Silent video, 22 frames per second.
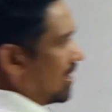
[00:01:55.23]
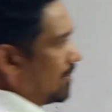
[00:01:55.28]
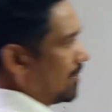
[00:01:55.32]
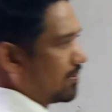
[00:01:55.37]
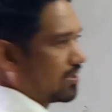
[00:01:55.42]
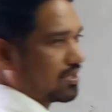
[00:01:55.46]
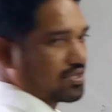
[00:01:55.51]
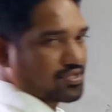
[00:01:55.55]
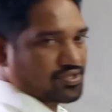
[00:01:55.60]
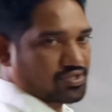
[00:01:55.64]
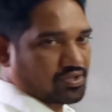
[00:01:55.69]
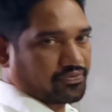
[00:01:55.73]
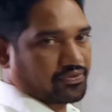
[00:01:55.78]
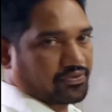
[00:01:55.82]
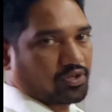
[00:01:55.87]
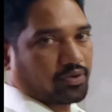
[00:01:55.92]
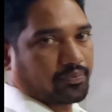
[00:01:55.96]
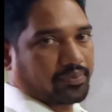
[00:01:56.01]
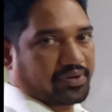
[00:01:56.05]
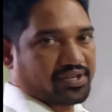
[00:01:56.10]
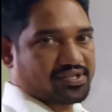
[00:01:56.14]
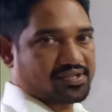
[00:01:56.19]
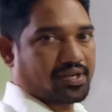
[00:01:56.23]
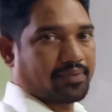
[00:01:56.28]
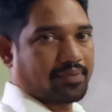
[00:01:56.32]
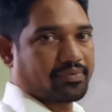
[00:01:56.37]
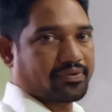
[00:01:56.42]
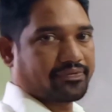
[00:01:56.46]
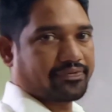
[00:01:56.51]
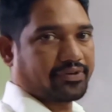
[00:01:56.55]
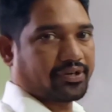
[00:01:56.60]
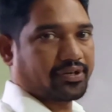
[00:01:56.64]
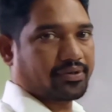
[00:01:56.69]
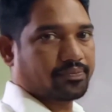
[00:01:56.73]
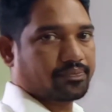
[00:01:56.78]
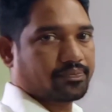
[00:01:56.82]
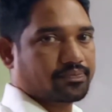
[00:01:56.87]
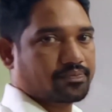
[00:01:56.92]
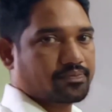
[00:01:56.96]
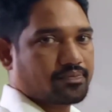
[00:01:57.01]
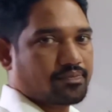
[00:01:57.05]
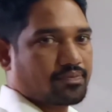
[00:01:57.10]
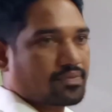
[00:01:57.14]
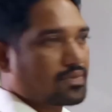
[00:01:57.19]
application of an operational amplifier.
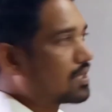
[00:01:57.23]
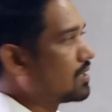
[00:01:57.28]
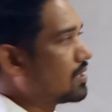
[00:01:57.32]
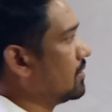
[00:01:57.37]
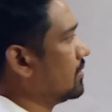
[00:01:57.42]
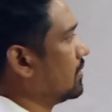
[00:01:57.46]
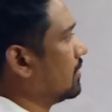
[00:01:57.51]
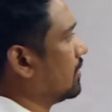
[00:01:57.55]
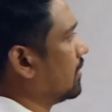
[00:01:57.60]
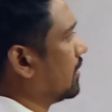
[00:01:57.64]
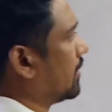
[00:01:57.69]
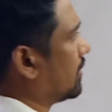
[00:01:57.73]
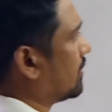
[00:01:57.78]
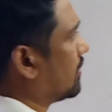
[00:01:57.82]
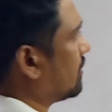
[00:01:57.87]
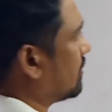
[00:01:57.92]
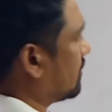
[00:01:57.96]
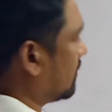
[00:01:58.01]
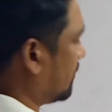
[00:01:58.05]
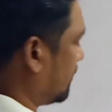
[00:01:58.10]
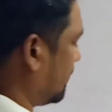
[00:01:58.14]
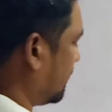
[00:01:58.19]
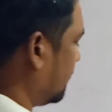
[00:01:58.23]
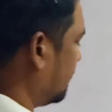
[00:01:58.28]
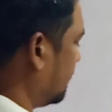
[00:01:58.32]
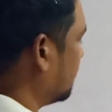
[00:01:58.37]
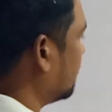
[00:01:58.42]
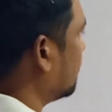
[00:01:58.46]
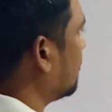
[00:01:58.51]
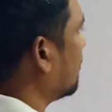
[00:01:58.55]
And here